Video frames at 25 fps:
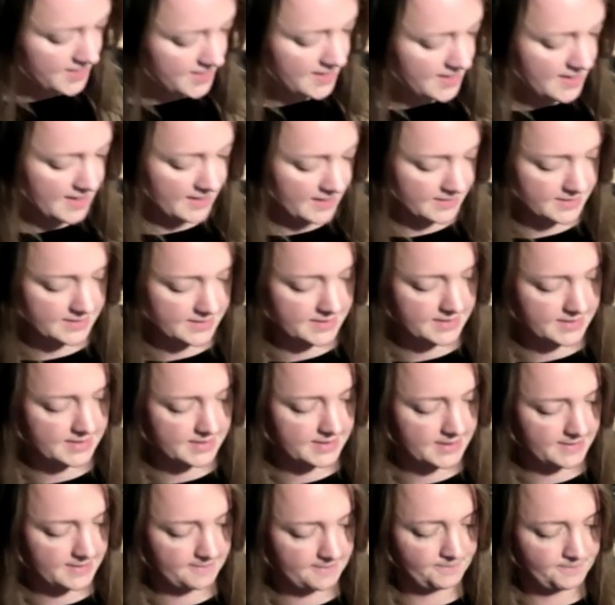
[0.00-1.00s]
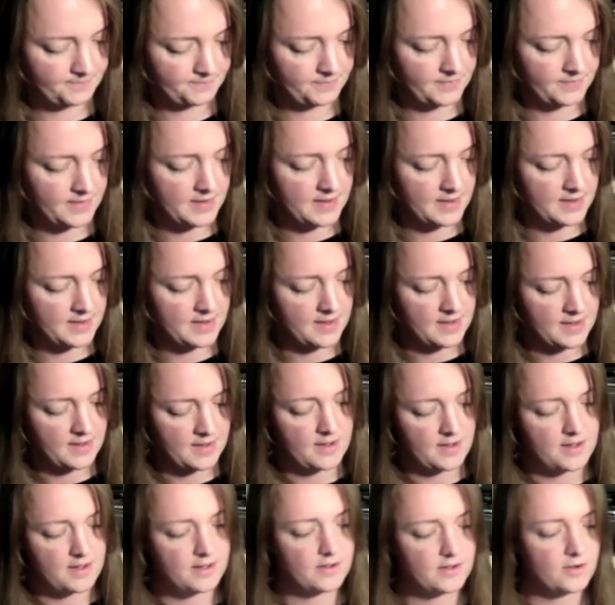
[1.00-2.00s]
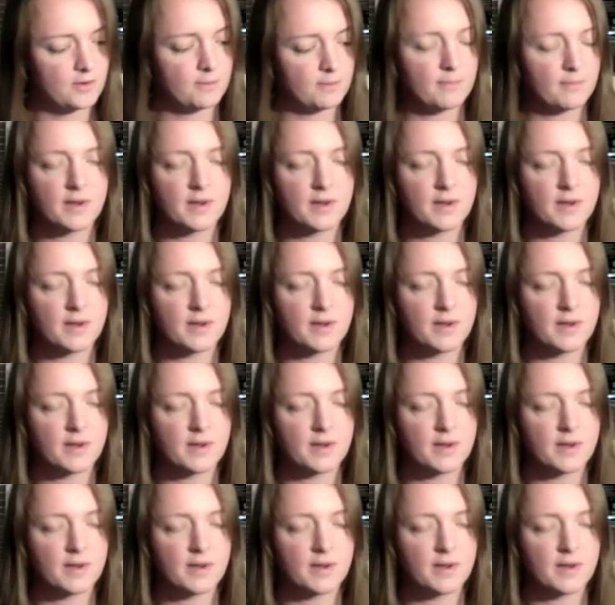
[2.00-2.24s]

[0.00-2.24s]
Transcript: yes, on